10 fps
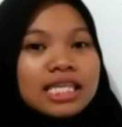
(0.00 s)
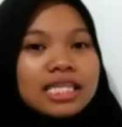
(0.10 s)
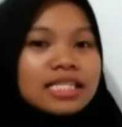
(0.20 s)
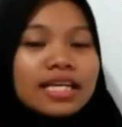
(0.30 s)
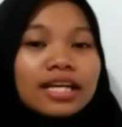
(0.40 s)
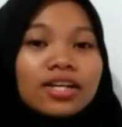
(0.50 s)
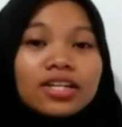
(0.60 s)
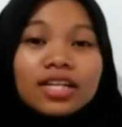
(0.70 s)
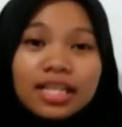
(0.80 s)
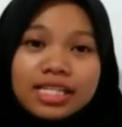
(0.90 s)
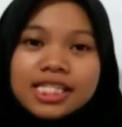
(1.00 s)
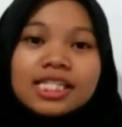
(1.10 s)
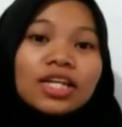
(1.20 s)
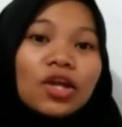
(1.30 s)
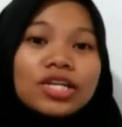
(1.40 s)
The second is
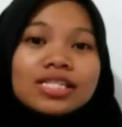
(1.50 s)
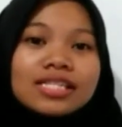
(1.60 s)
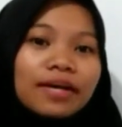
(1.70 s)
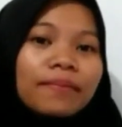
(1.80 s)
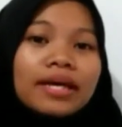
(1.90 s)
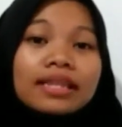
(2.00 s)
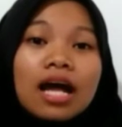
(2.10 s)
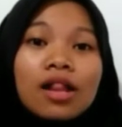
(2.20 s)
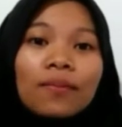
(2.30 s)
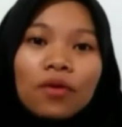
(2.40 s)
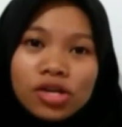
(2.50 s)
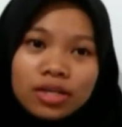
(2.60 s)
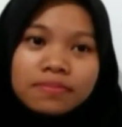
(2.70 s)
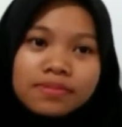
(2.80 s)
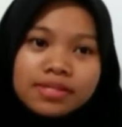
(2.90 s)
non-segmental
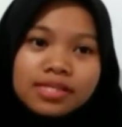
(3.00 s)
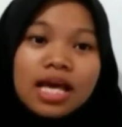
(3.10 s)
phonemes.